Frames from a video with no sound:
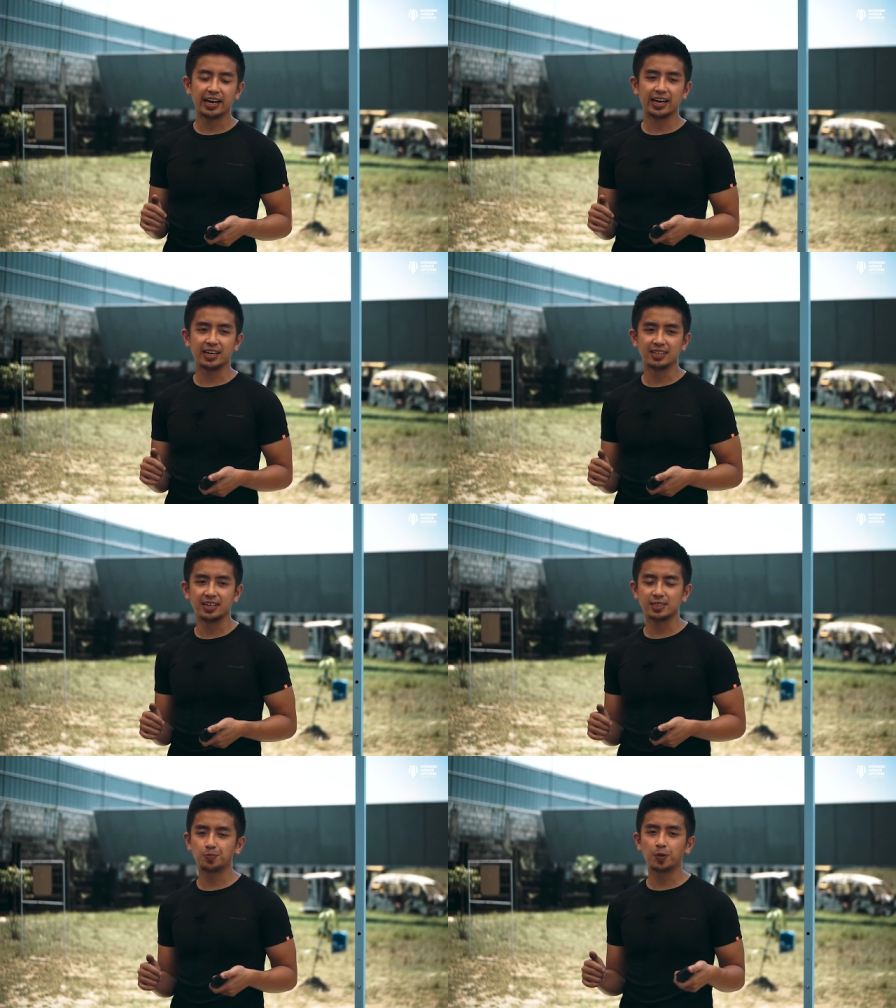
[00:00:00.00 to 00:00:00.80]

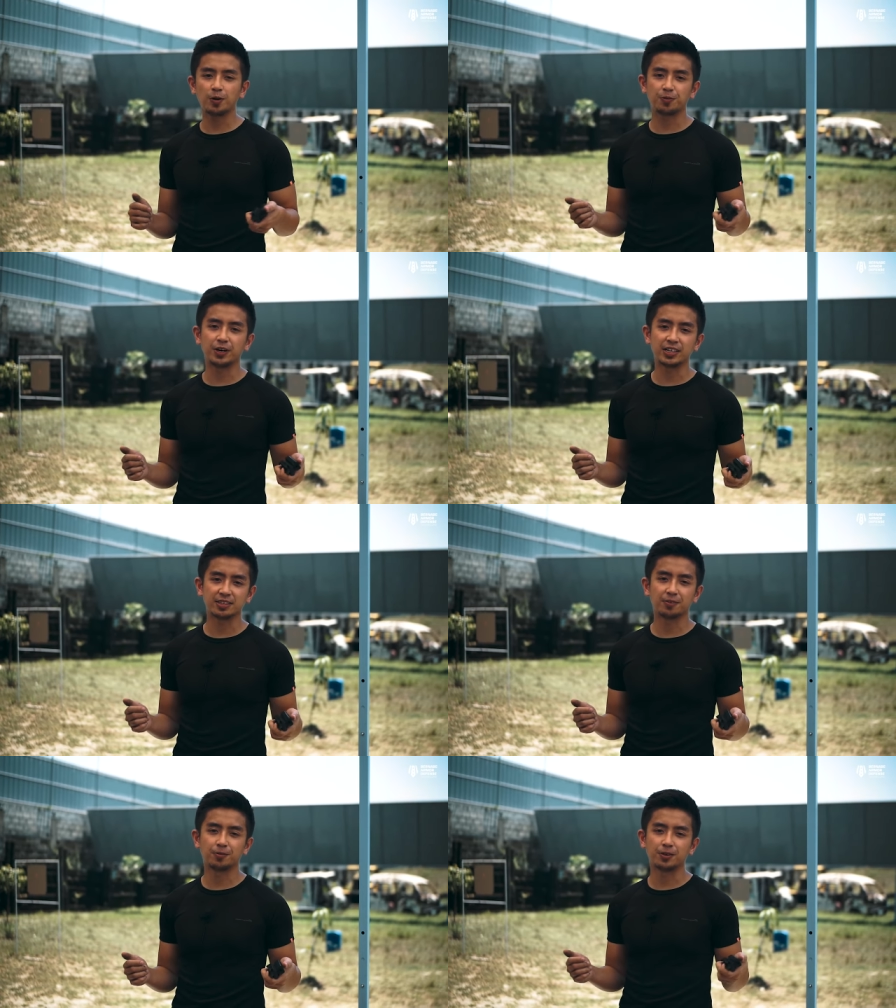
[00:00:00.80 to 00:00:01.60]
and it's
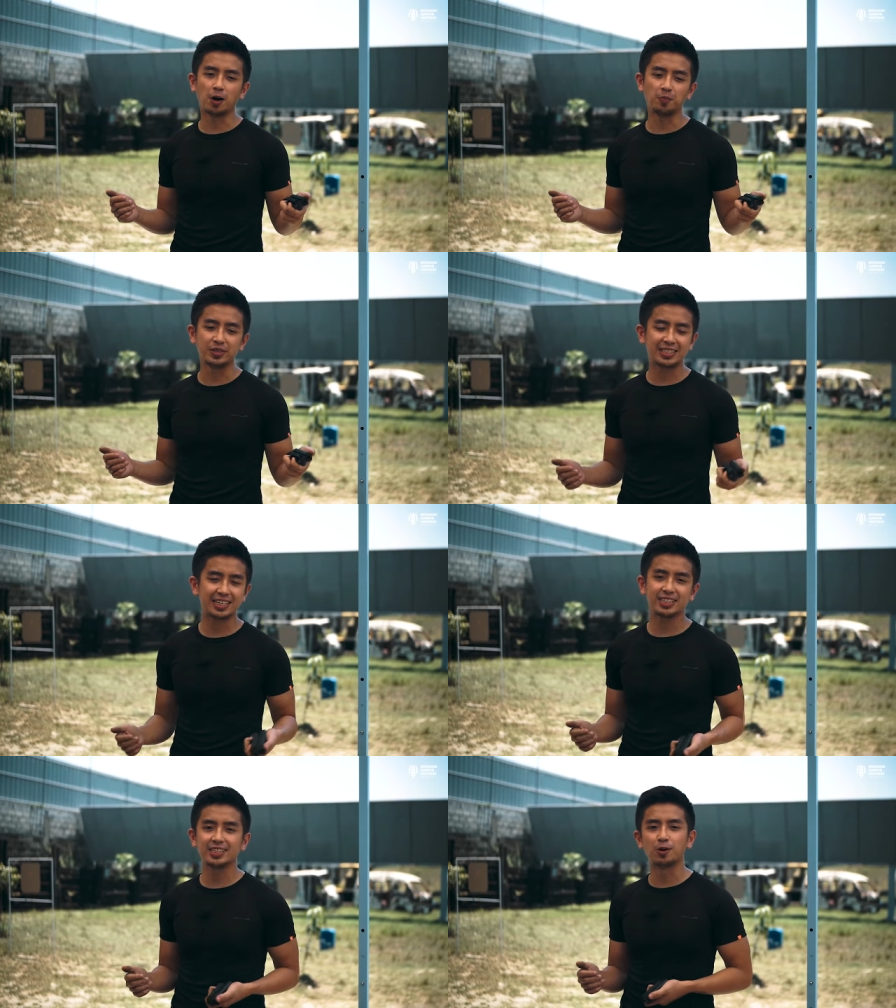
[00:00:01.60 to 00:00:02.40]
perfect for
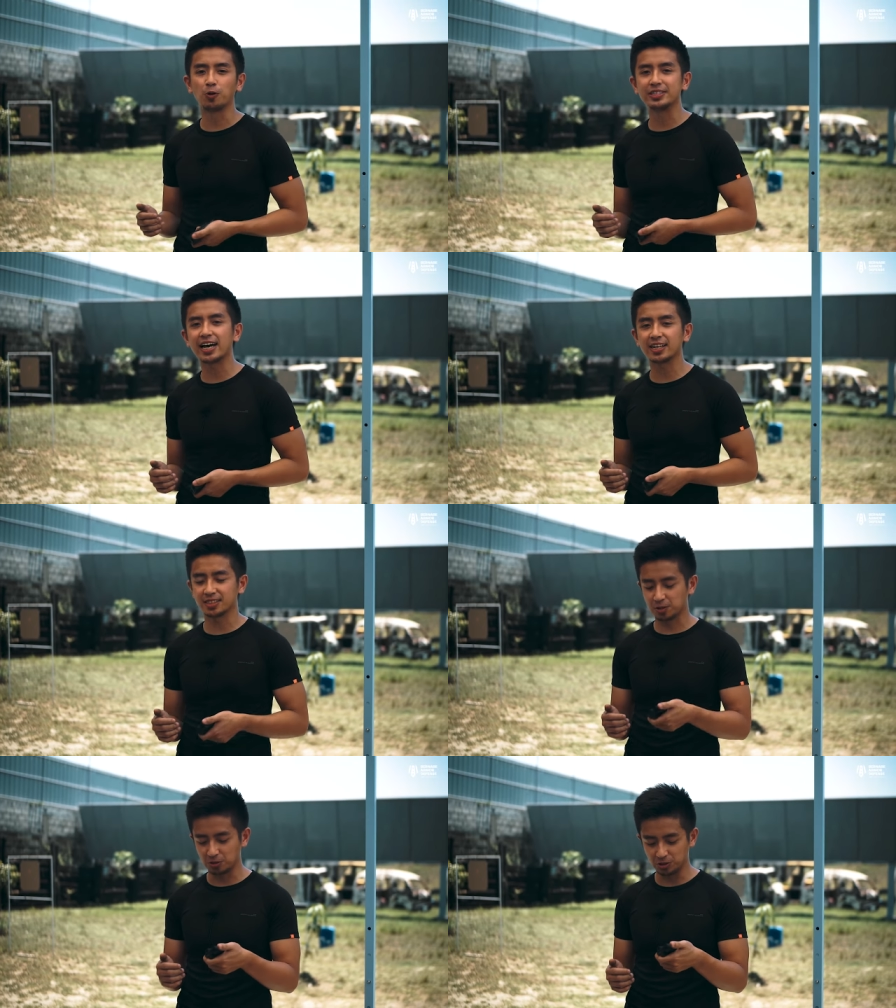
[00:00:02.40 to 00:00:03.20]
competition or
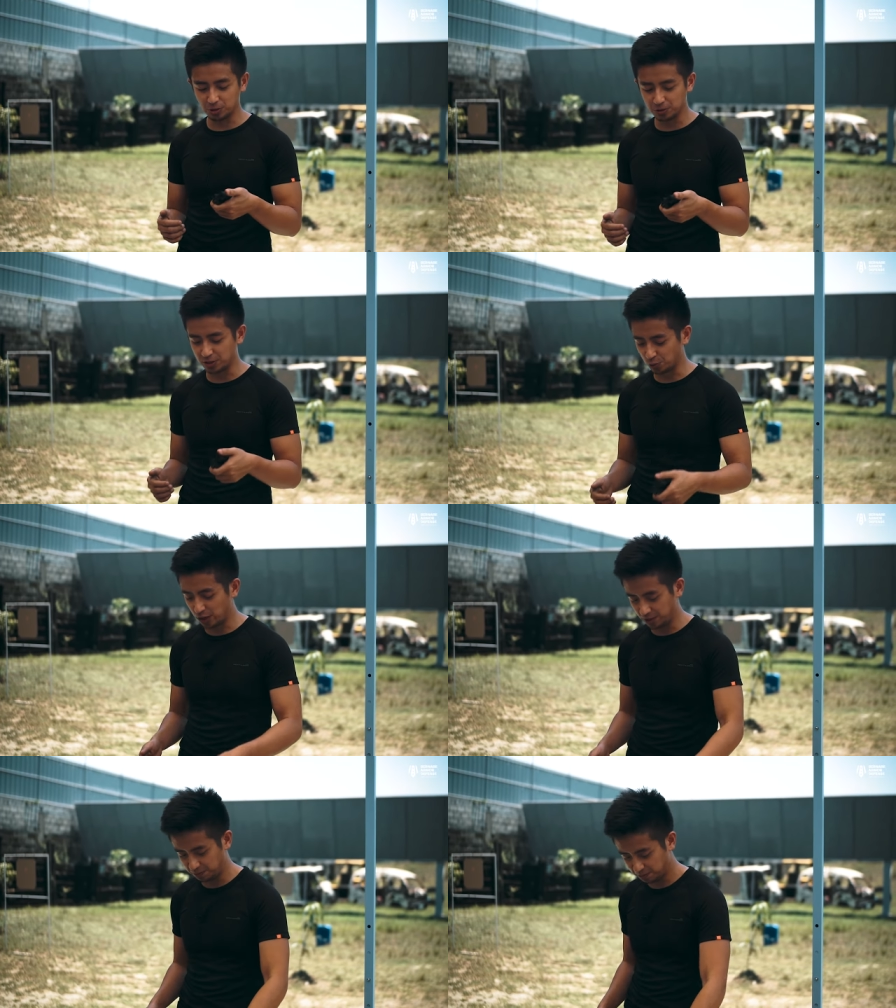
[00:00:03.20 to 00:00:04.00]
tactical use
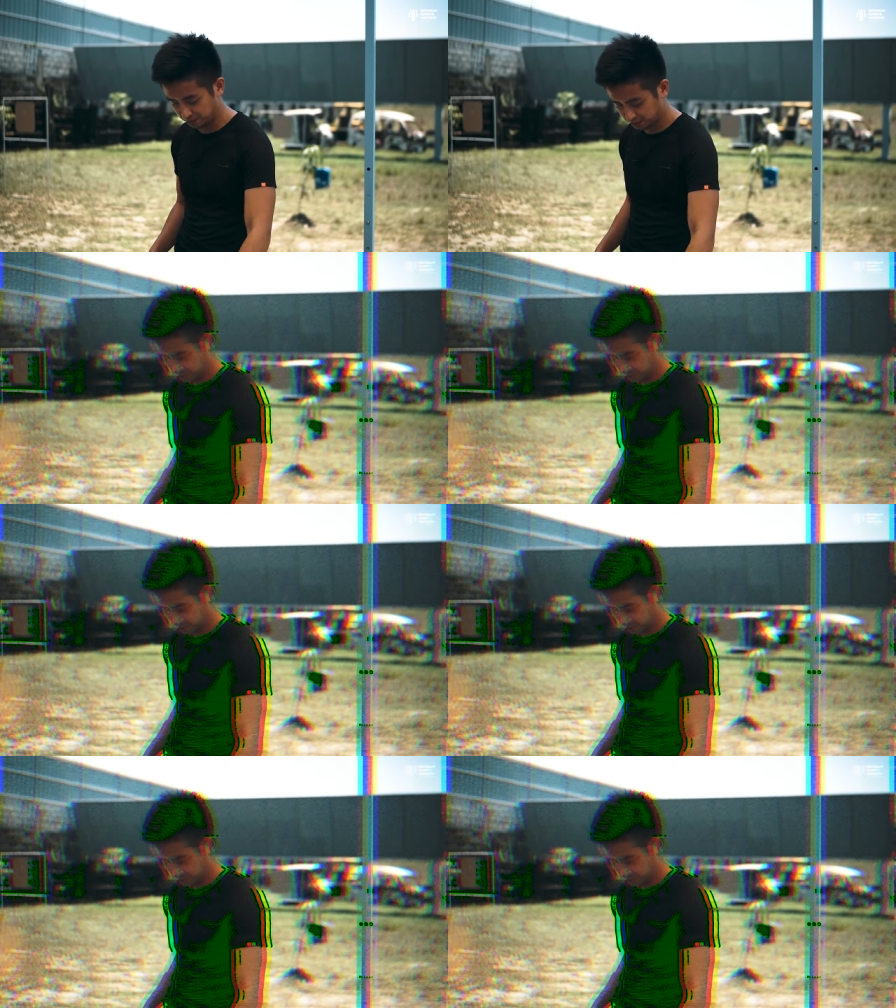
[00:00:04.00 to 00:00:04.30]
as well.